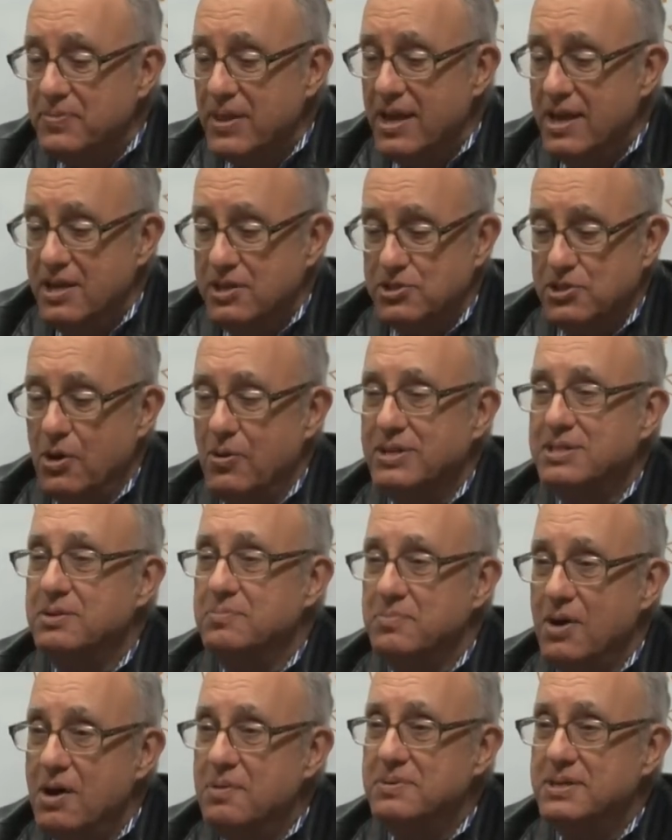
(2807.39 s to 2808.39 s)
Yeah. So at the
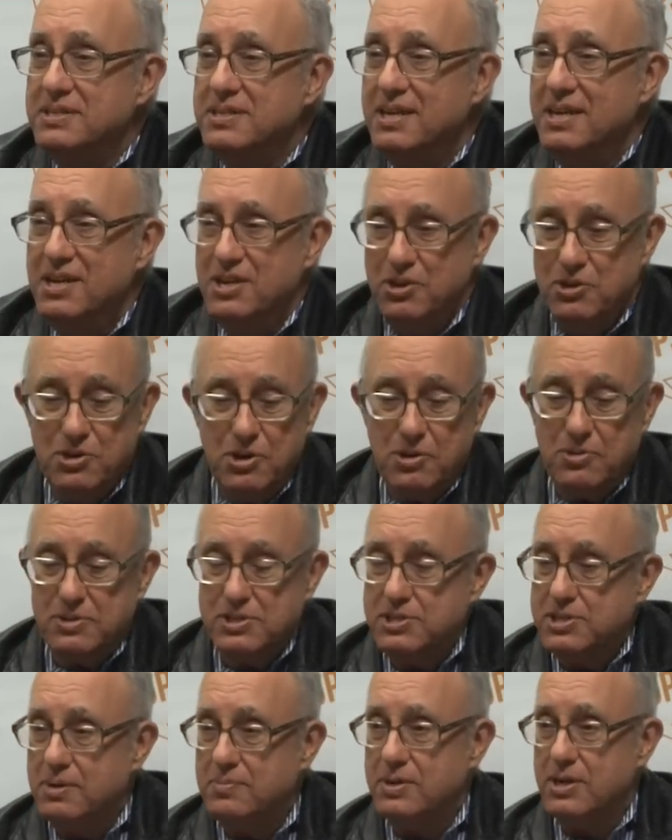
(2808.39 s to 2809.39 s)
moment, you go to a
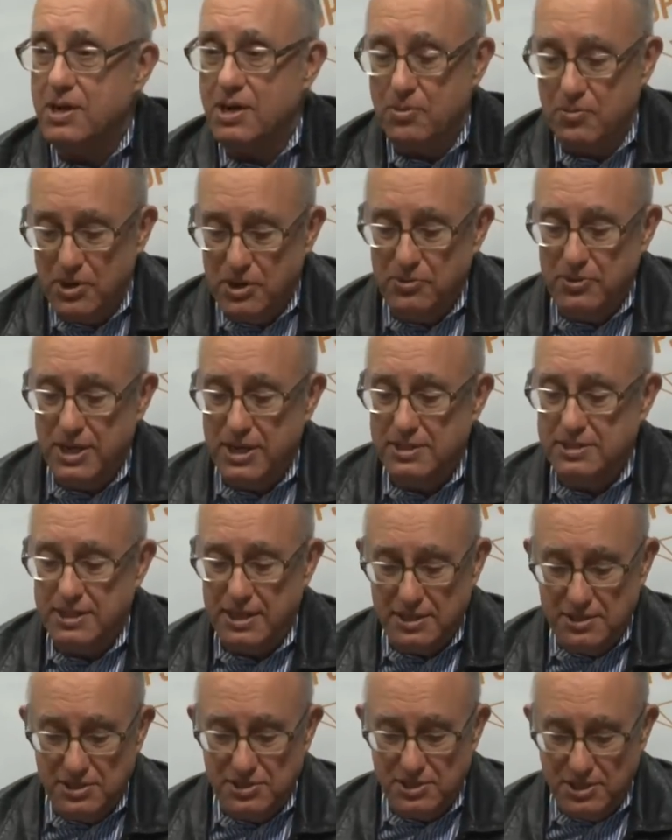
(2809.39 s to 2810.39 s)
seminar, what do you get at the
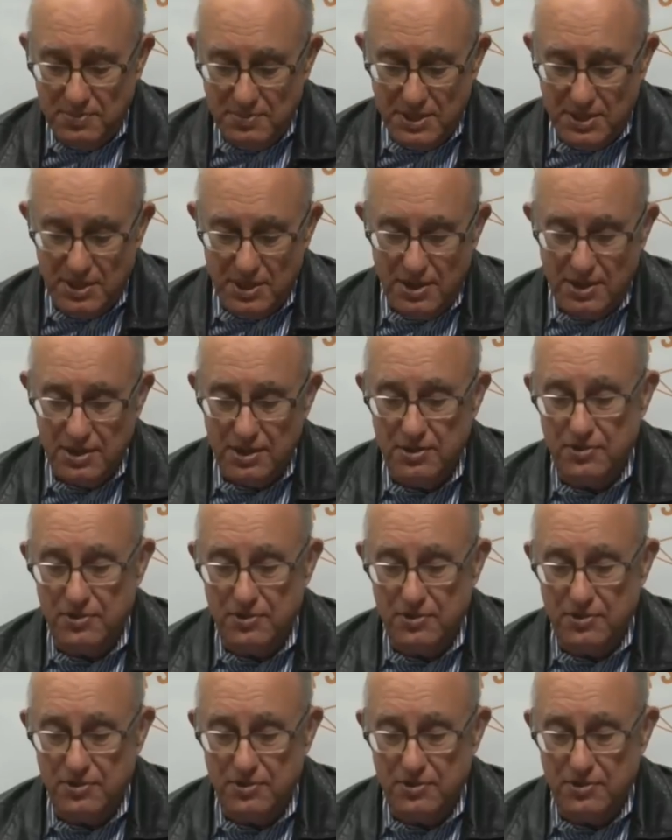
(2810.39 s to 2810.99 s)
end of the seminar?